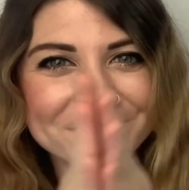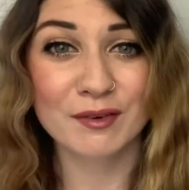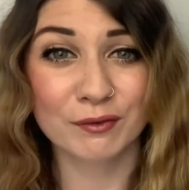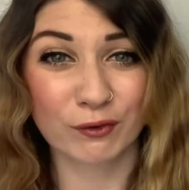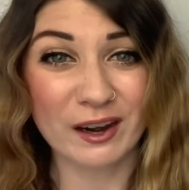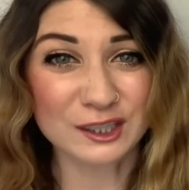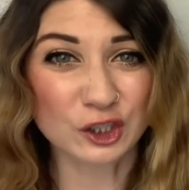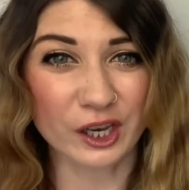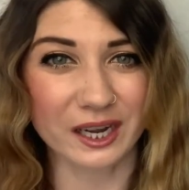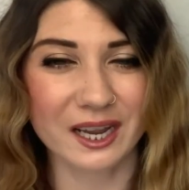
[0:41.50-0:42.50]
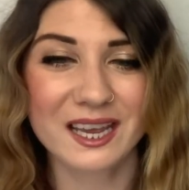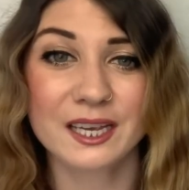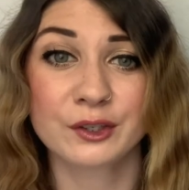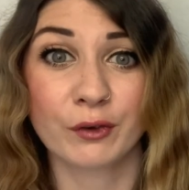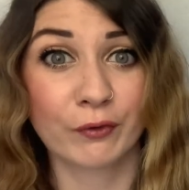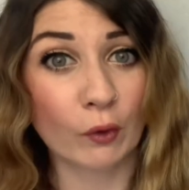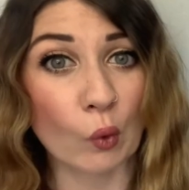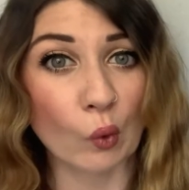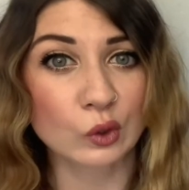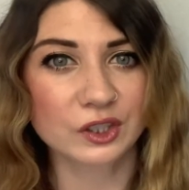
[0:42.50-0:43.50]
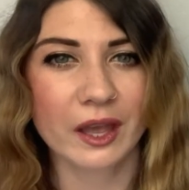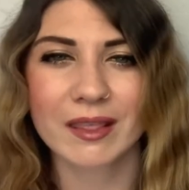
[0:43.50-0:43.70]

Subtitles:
Friction is a force